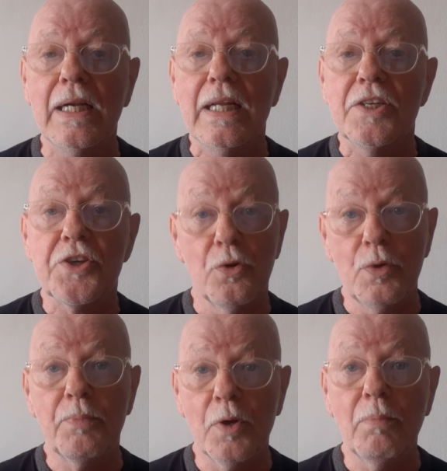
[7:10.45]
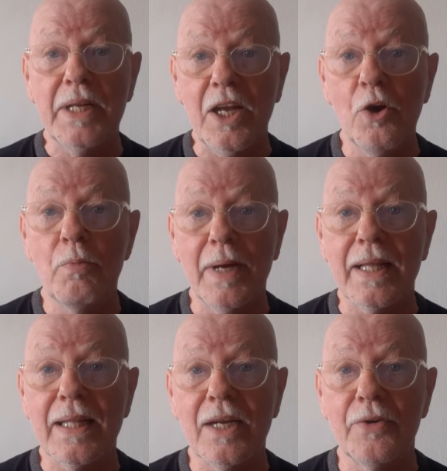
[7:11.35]
So we'd probably go
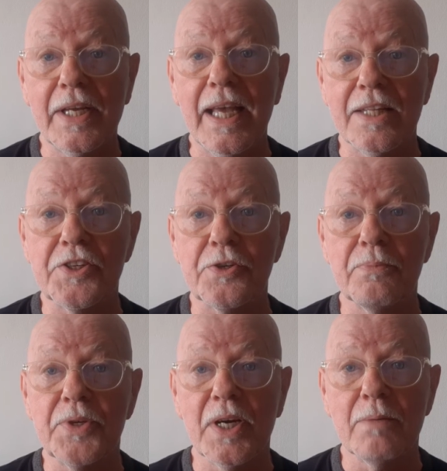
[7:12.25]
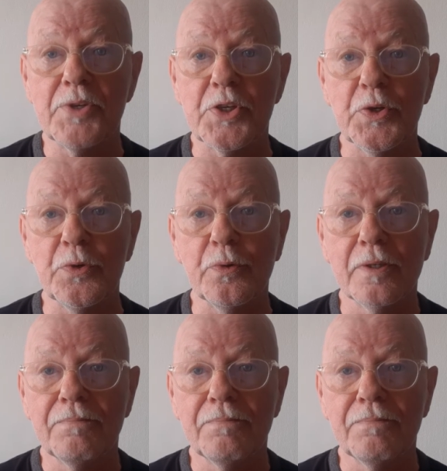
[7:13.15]
back there again sometime soon.